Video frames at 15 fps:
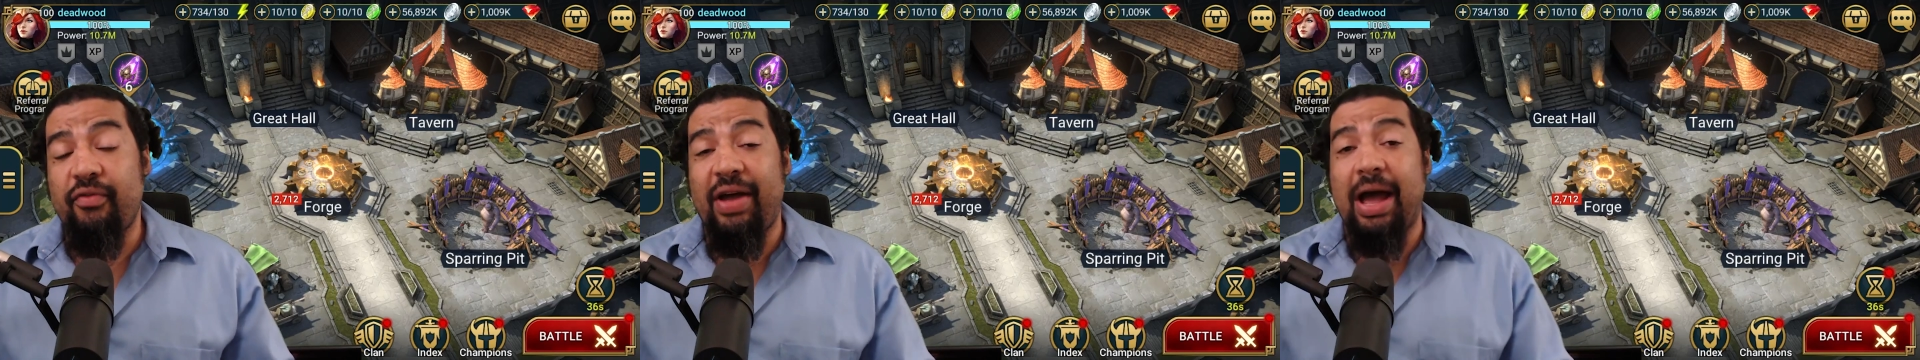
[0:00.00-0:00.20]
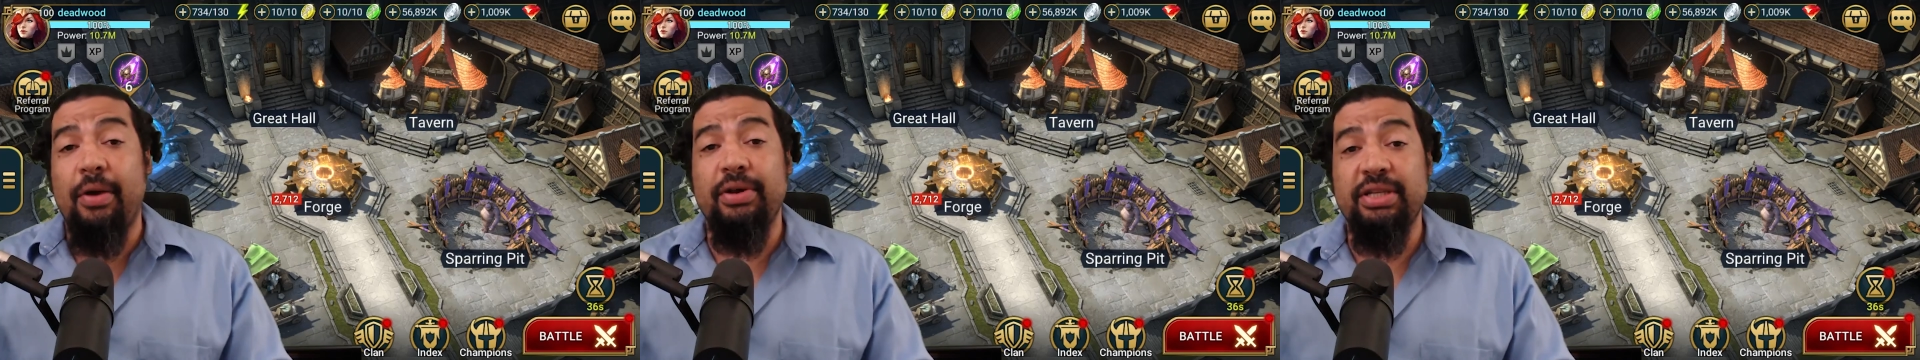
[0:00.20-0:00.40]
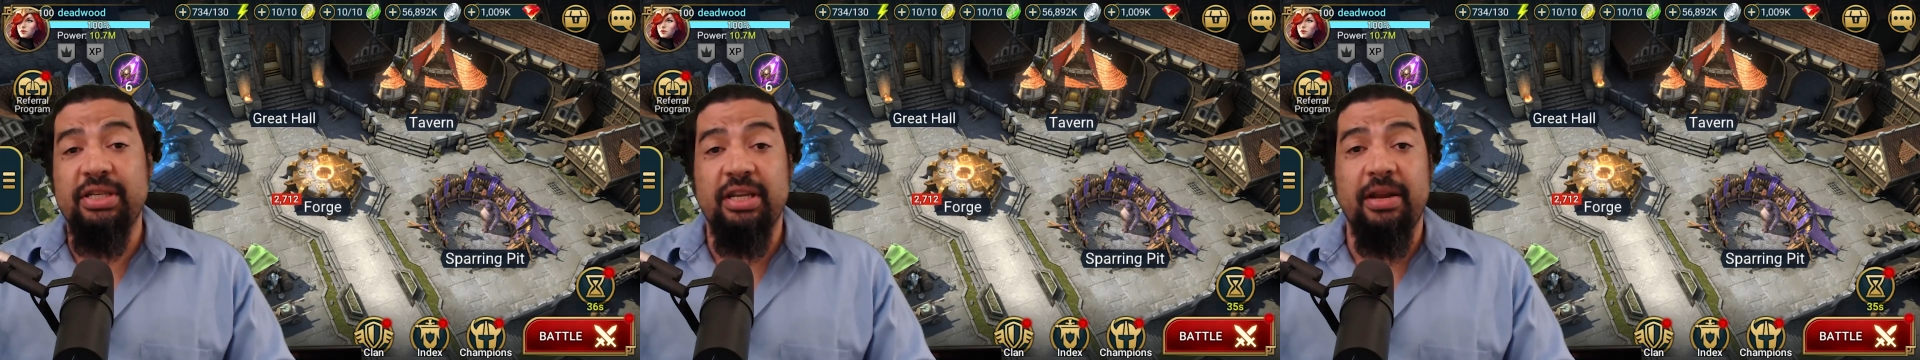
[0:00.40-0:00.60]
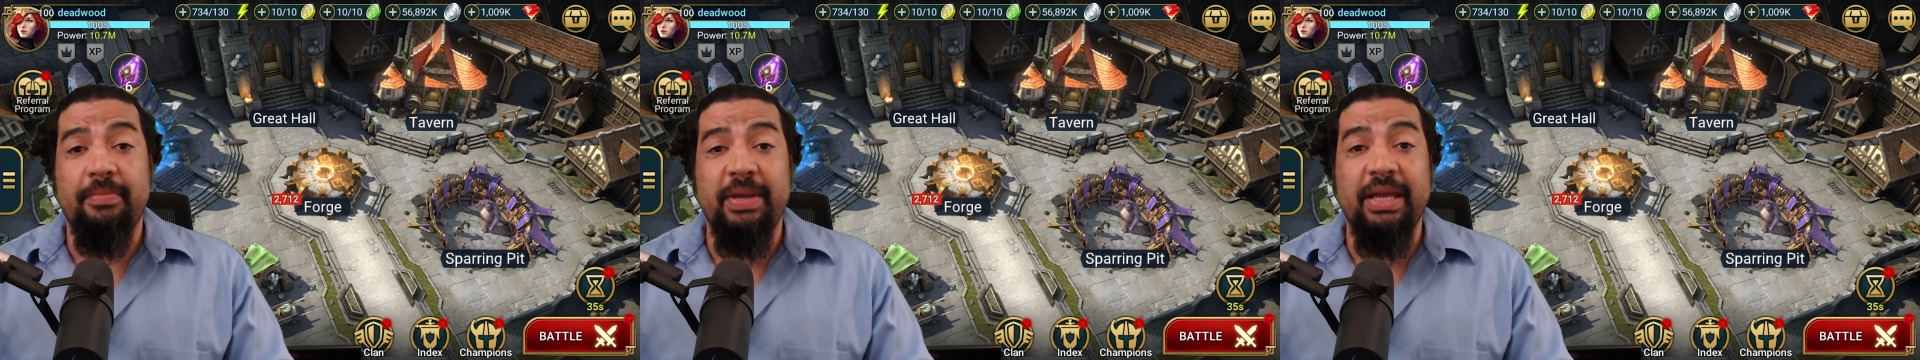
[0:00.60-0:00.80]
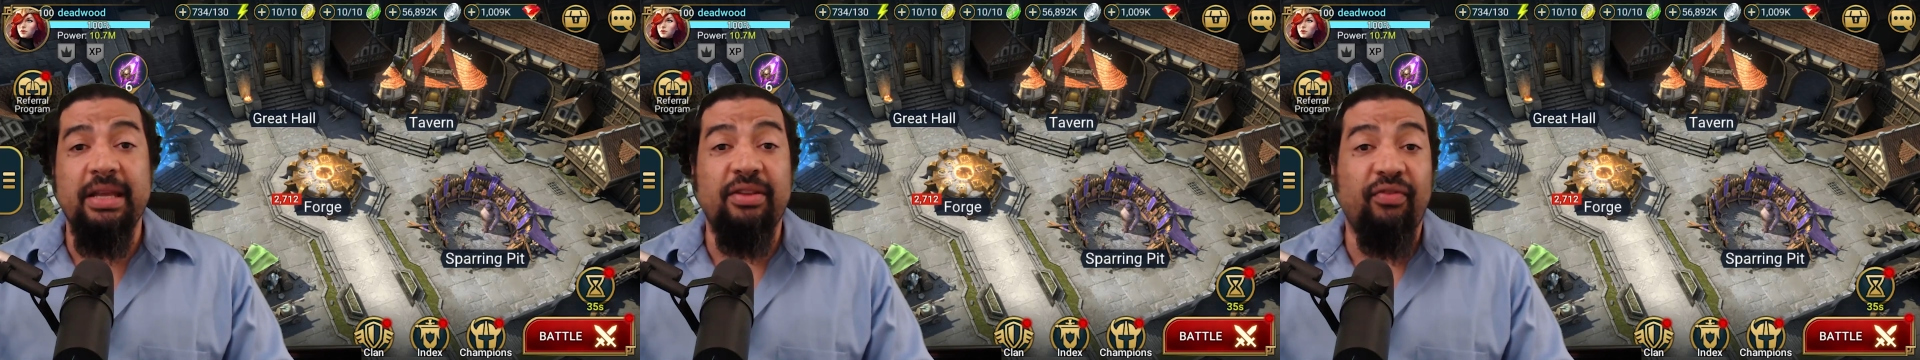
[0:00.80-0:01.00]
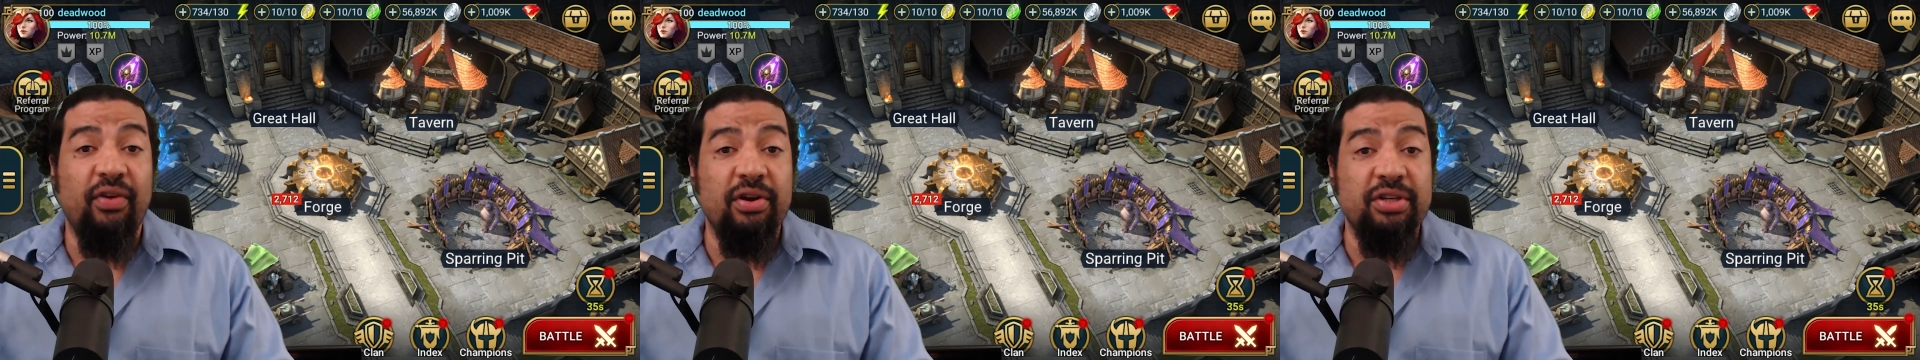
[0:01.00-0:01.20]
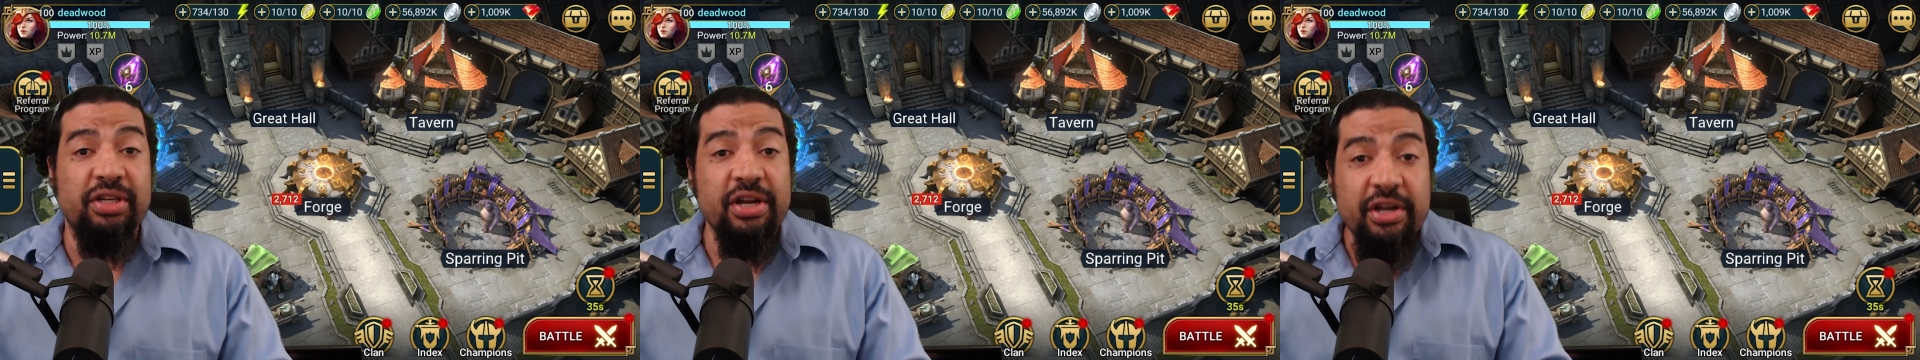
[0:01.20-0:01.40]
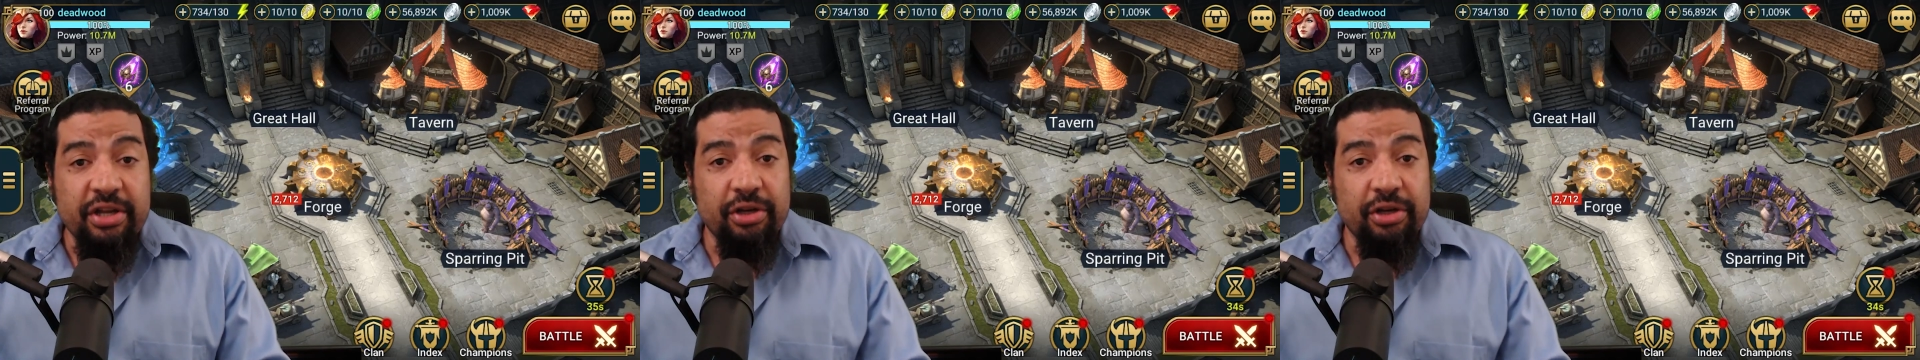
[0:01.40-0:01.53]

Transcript: of how he's going to be as far as